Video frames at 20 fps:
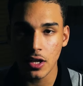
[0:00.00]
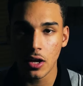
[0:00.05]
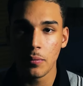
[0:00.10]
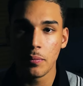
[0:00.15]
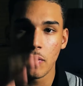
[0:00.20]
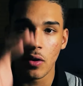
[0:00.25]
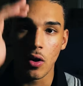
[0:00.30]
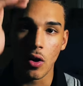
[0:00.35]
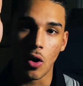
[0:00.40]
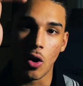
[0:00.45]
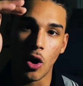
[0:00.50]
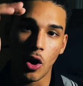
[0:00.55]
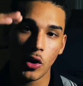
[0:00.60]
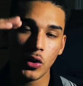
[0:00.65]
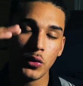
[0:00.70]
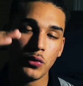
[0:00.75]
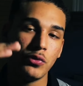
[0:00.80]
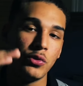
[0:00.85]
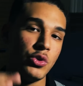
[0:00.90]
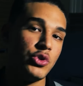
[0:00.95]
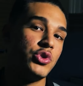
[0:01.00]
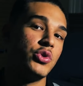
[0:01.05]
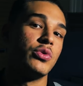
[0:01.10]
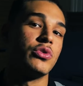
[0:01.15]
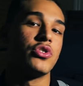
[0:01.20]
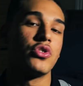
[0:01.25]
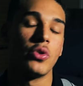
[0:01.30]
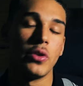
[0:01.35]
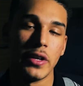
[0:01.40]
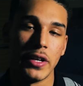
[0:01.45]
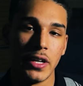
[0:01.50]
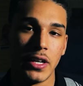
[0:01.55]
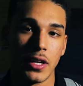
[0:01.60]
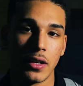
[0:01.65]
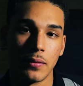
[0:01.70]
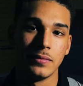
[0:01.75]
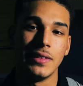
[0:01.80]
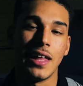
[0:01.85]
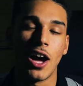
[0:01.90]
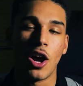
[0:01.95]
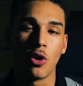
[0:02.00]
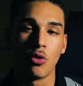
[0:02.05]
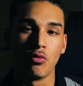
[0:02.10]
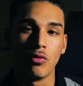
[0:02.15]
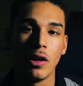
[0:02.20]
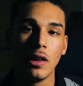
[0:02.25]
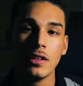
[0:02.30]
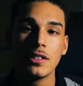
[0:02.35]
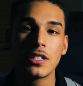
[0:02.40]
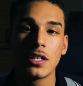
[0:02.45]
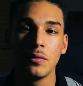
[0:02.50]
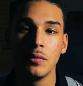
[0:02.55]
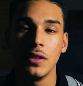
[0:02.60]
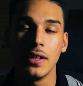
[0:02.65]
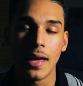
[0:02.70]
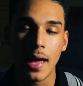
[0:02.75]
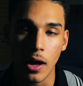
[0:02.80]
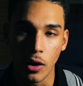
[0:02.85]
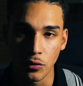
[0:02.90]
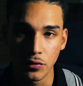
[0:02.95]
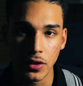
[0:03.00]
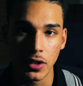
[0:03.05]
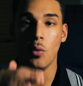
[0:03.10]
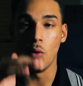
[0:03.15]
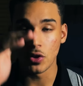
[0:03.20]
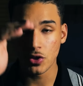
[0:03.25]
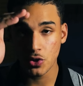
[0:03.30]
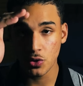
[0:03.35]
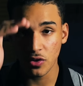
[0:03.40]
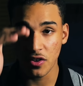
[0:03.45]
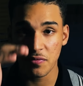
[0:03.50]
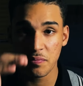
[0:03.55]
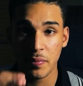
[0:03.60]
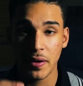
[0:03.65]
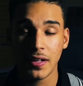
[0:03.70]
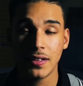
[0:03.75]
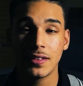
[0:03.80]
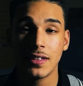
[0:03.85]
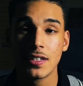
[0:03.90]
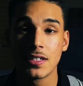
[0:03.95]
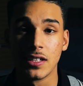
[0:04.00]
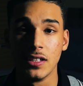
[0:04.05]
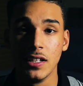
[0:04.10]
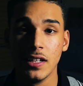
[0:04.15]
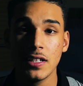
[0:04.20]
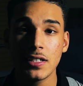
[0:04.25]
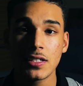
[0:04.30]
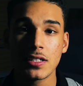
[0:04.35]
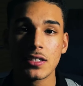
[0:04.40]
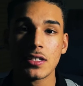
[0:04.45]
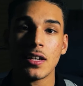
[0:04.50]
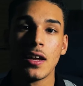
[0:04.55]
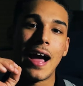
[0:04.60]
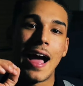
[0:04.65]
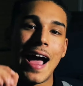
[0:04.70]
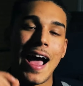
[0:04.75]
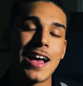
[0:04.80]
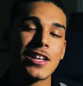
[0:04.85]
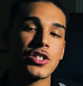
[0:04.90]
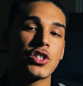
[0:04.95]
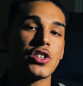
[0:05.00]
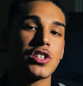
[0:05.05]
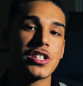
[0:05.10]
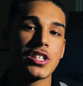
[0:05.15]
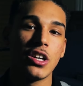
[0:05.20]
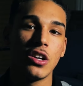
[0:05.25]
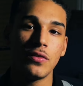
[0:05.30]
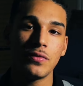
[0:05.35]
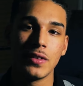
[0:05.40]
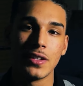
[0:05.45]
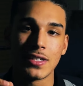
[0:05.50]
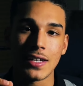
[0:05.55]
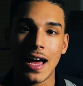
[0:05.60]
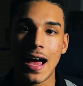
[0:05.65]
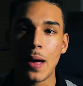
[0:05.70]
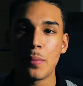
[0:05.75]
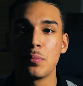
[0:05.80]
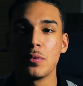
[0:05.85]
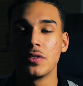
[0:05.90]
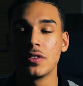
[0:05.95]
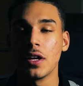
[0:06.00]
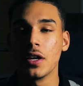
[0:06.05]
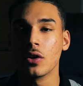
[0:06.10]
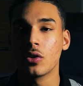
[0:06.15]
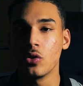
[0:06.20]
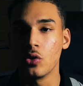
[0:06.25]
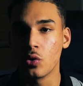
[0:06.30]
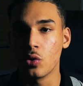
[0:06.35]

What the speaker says: up all the foods you enjoy eating that are relatively healthy. Once you have picked this list, ask yourself this hypothetical